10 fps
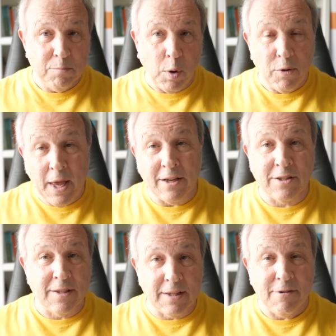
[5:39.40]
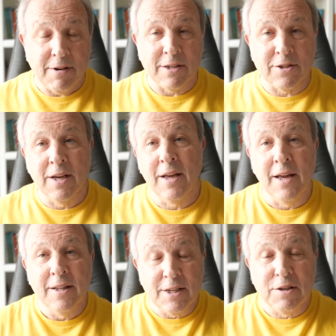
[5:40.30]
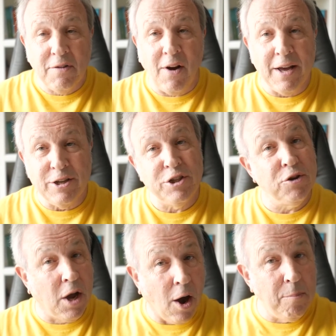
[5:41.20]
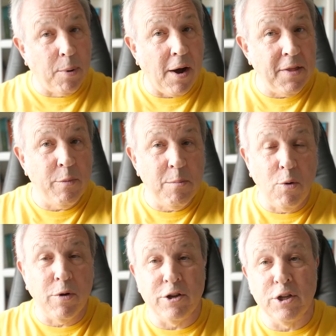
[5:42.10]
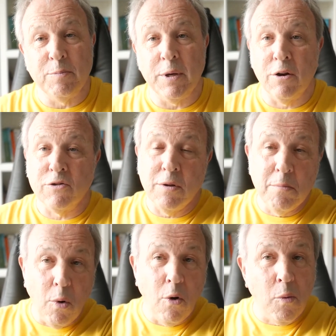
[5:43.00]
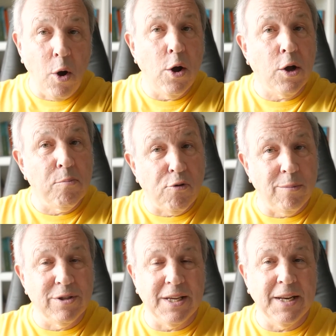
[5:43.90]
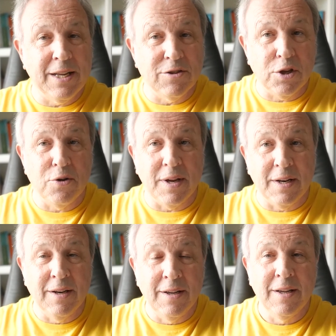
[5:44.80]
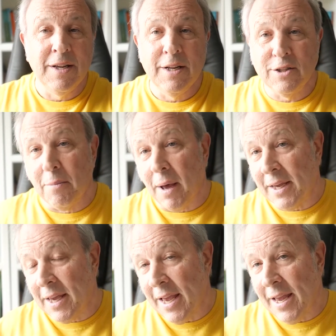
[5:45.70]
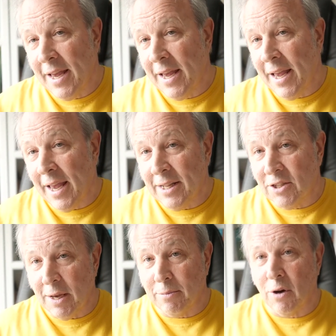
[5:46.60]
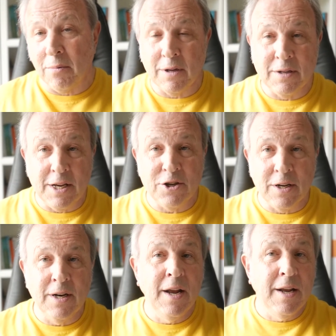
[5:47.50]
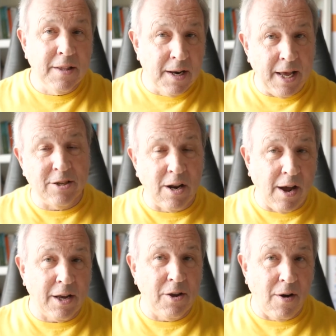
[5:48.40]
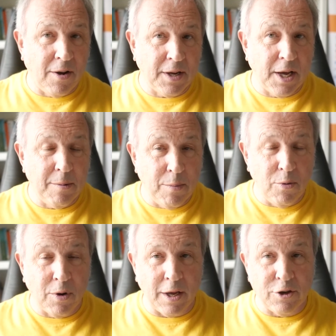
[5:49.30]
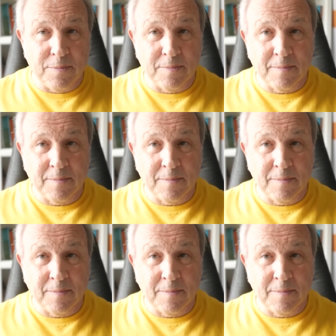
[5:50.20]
Well, yes, there is. Disadvantage is you can't buy them with mortgages, because the more work a property needs doing to make it in tip-top condition, the less likely you are to get a mortgage.